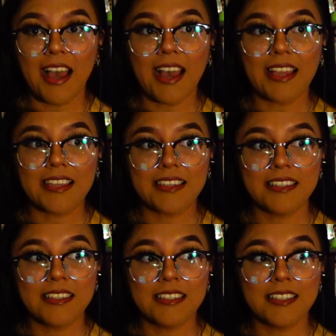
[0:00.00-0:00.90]
I
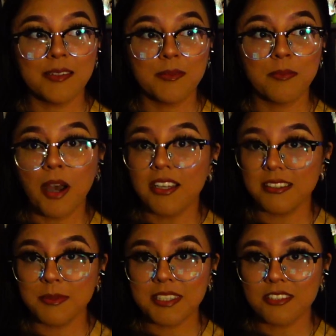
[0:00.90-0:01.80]
could
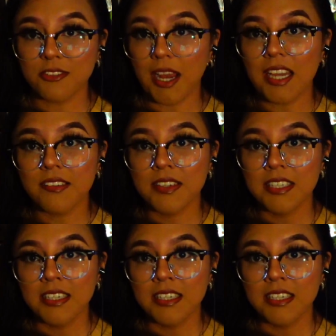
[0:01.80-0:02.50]
possibly drive